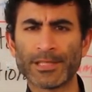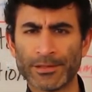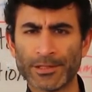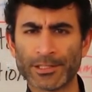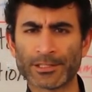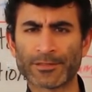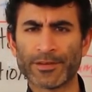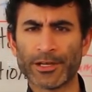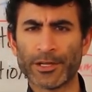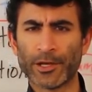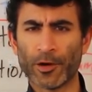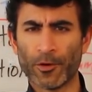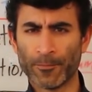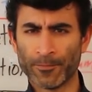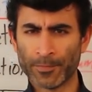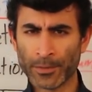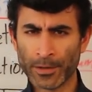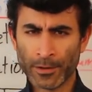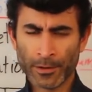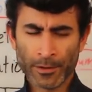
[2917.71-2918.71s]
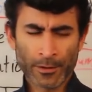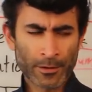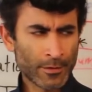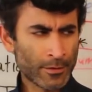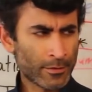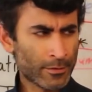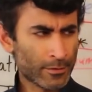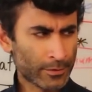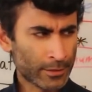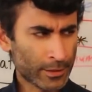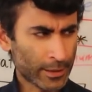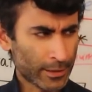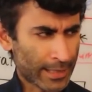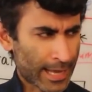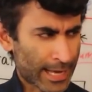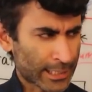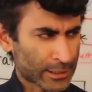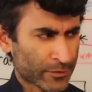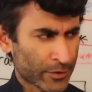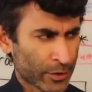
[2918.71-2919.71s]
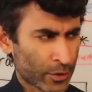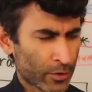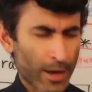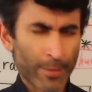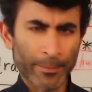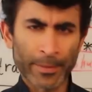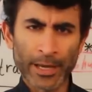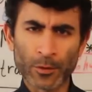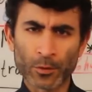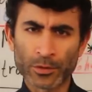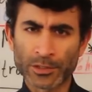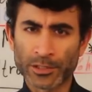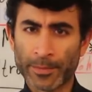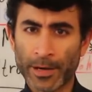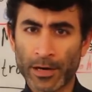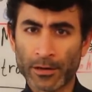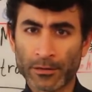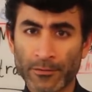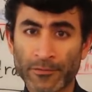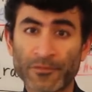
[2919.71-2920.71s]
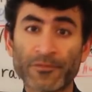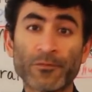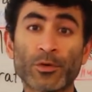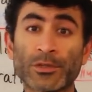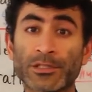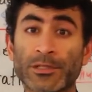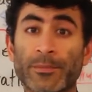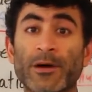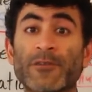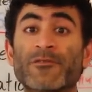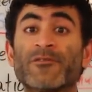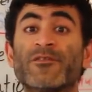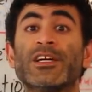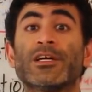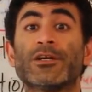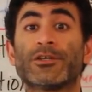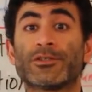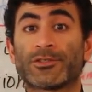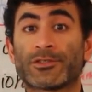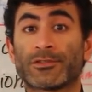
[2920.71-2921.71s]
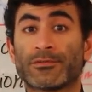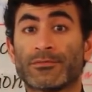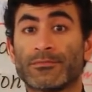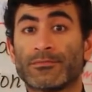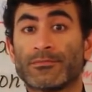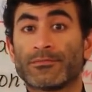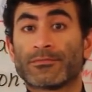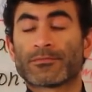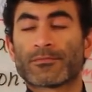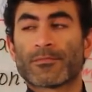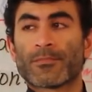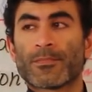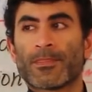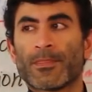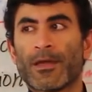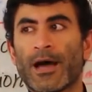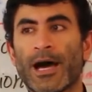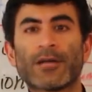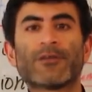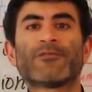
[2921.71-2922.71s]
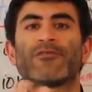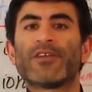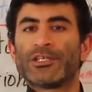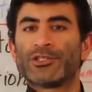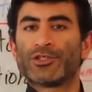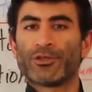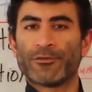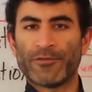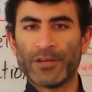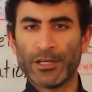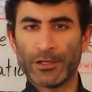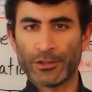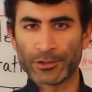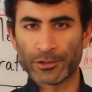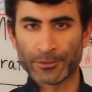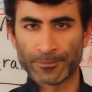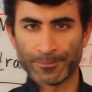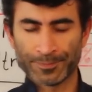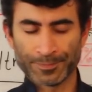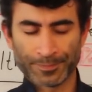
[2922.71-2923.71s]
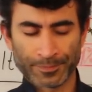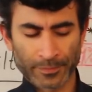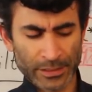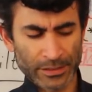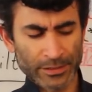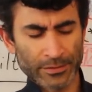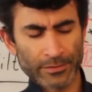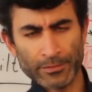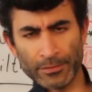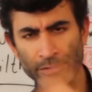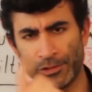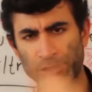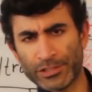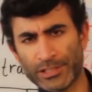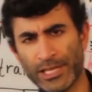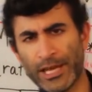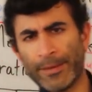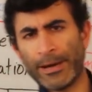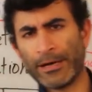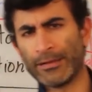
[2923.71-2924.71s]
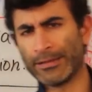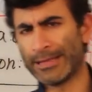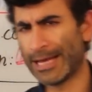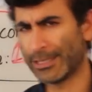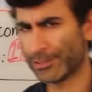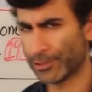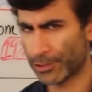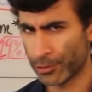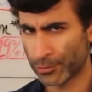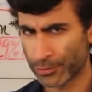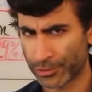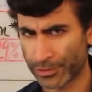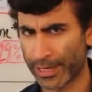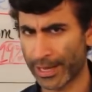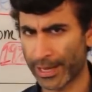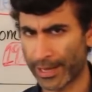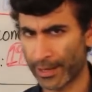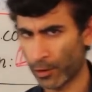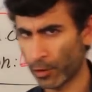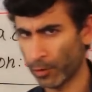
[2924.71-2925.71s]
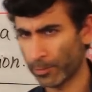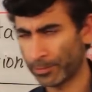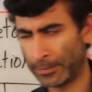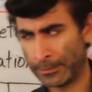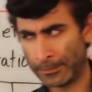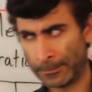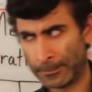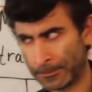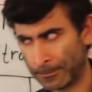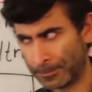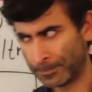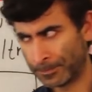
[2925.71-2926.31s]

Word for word: in this video. The last video I made was about, was about fears, how to face your fears. It just came out last Tuesday, I hope.